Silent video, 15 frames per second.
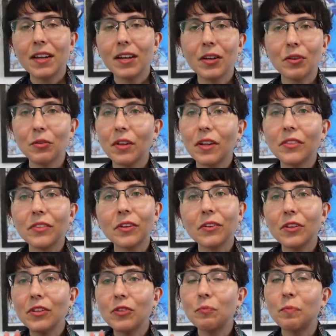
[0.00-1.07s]
it,
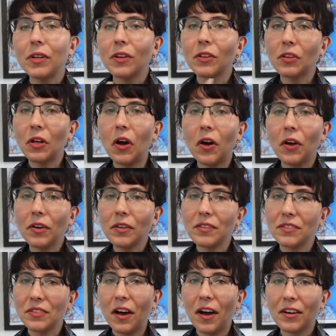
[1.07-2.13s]
has been a long
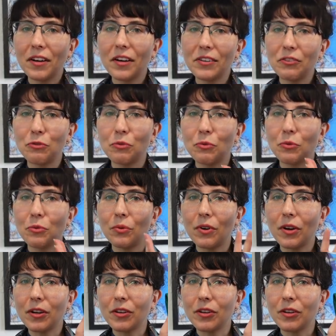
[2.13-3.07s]
saga to